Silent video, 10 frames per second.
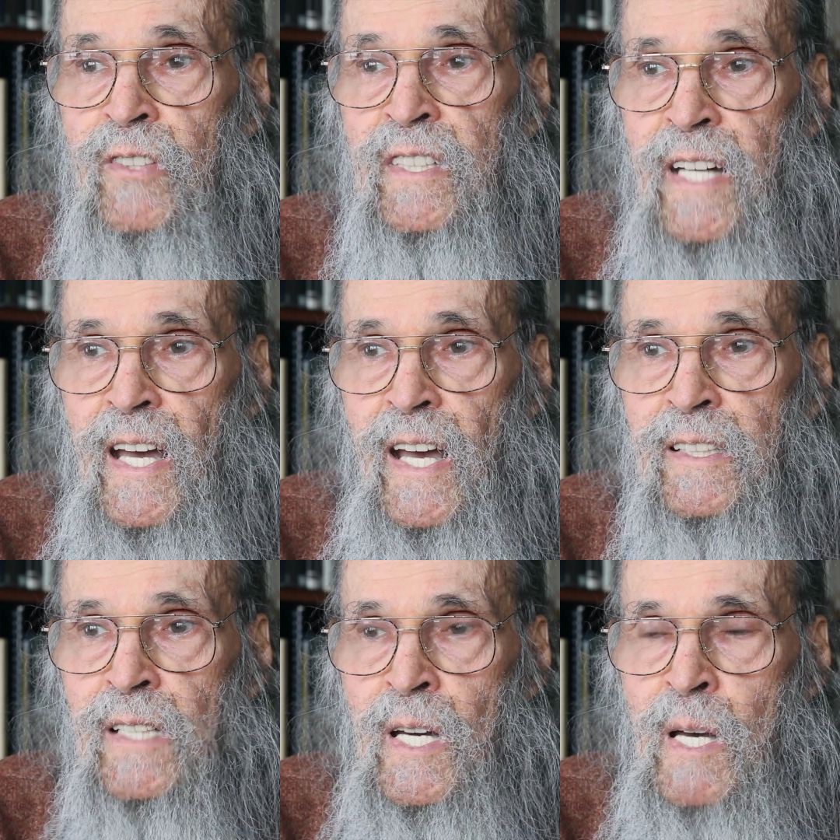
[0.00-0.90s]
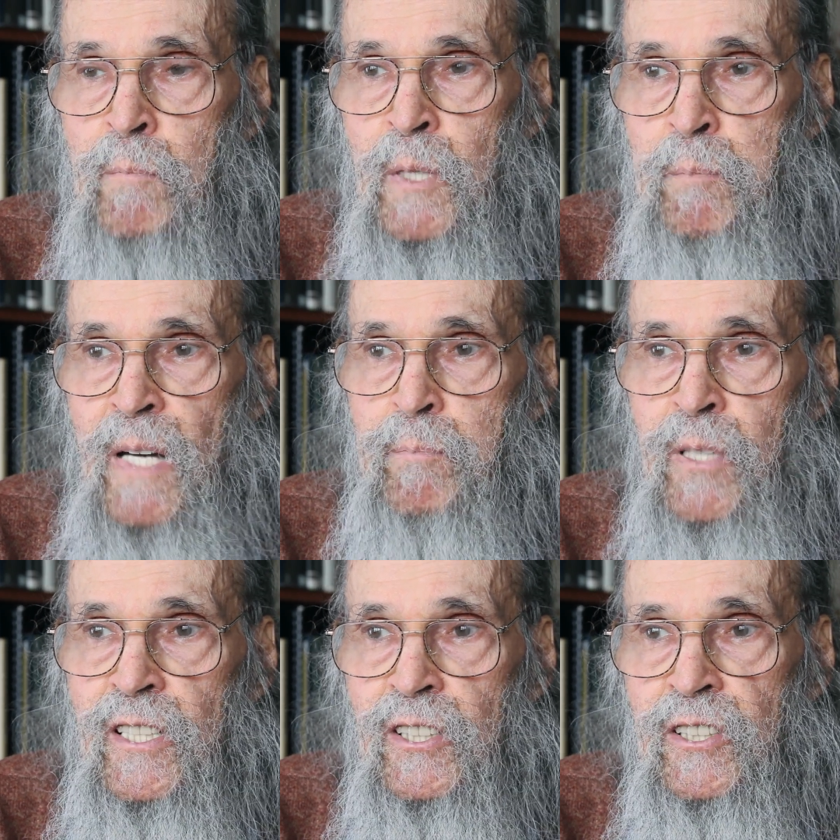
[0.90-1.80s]
intact. But by
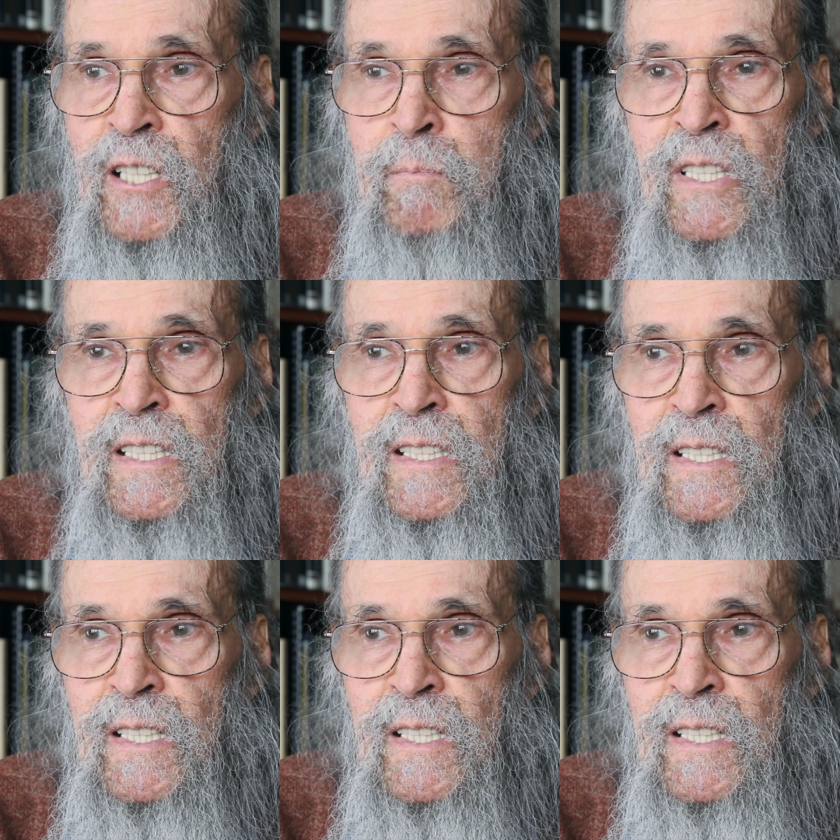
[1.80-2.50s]
punishing me,